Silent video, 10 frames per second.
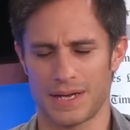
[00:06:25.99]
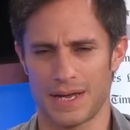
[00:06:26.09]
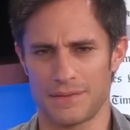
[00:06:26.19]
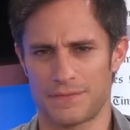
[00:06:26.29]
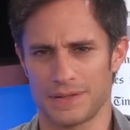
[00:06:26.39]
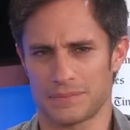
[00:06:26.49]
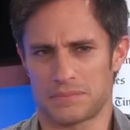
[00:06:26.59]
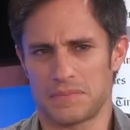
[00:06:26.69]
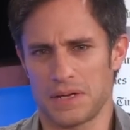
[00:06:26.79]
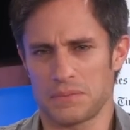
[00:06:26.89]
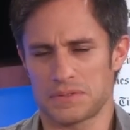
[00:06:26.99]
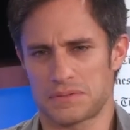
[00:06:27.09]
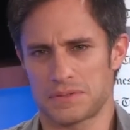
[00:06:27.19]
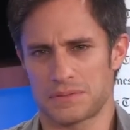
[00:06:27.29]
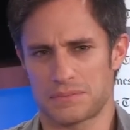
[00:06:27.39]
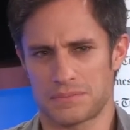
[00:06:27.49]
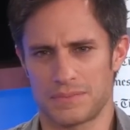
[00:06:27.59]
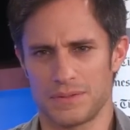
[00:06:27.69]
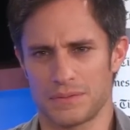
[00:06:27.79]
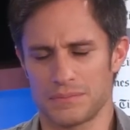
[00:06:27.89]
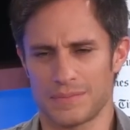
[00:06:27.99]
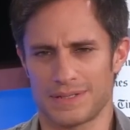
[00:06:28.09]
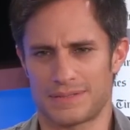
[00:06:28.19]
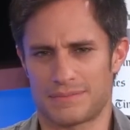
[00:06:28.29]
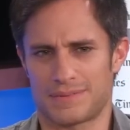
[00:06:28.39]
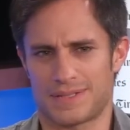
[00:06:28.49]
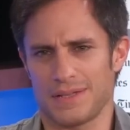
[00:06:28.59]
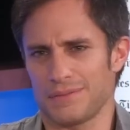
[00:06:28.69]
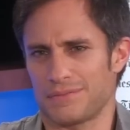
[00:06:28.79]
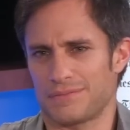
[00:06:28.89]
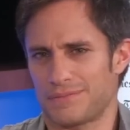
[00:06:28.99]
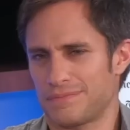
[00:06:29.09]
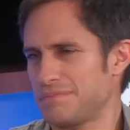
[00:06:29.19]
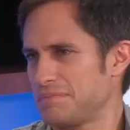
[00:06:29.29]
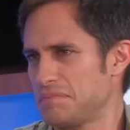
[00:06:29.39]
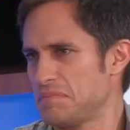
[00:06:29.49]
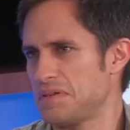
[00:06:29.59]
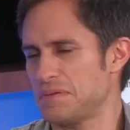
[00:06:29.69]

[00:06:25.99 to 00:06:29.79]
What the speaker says: I felt I was just, you know, myself mm-hmm.